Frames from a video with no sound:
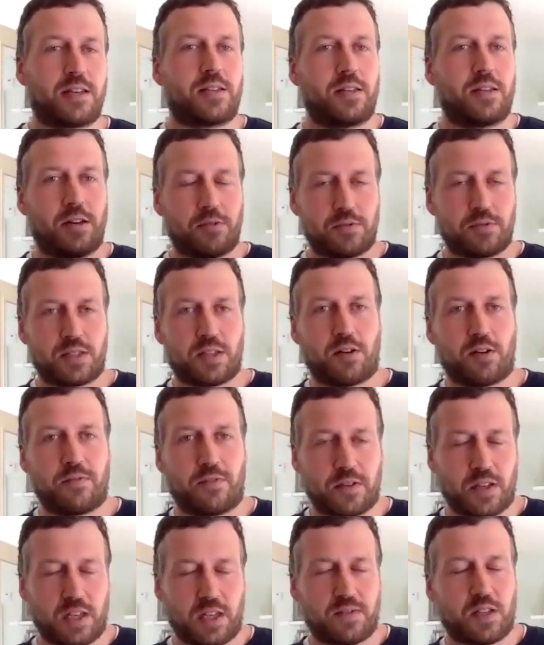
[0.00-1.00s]
You know, so
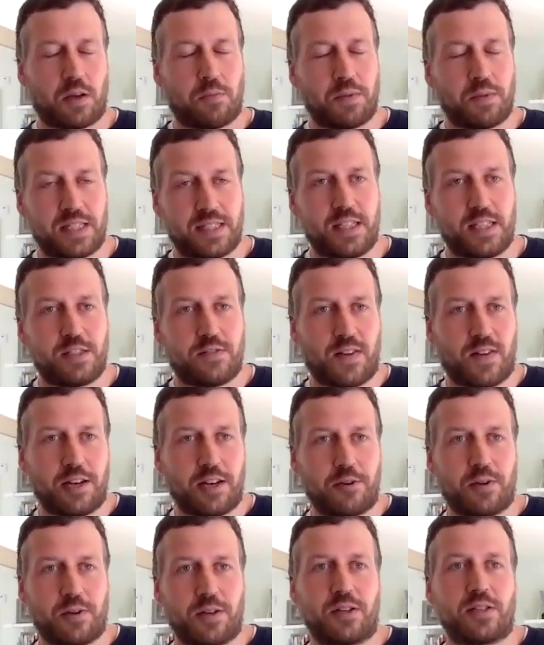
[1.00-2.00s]
if somebody sees
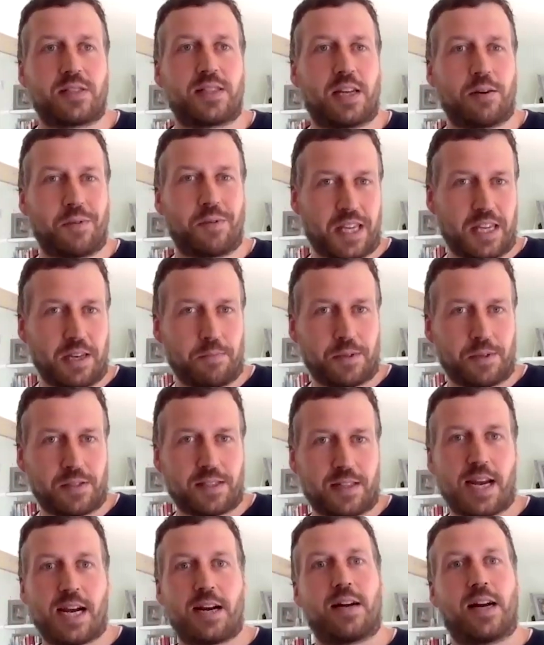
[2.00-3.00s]
value in us, they will keep us
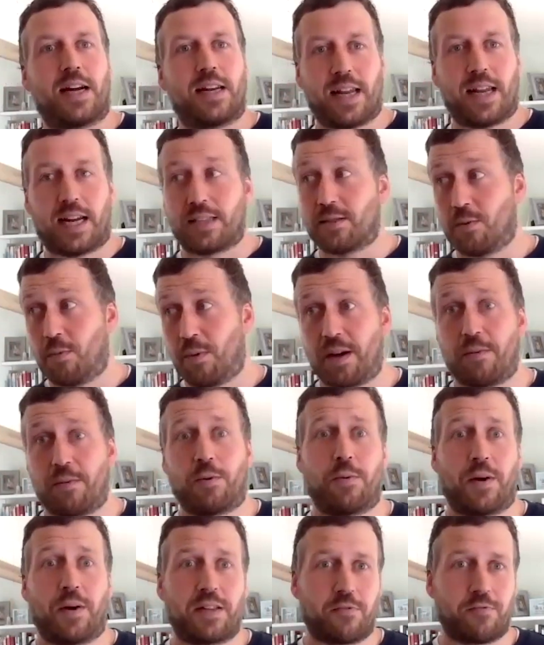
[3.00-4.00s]
there, and that's the way
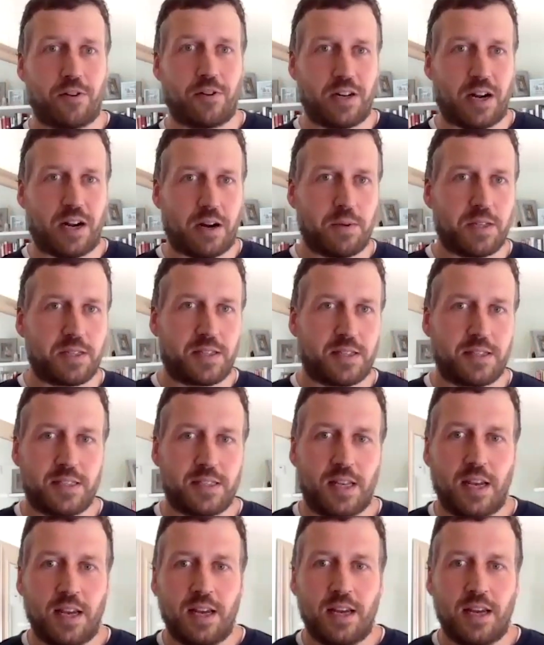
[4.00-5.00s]
we want to run our business.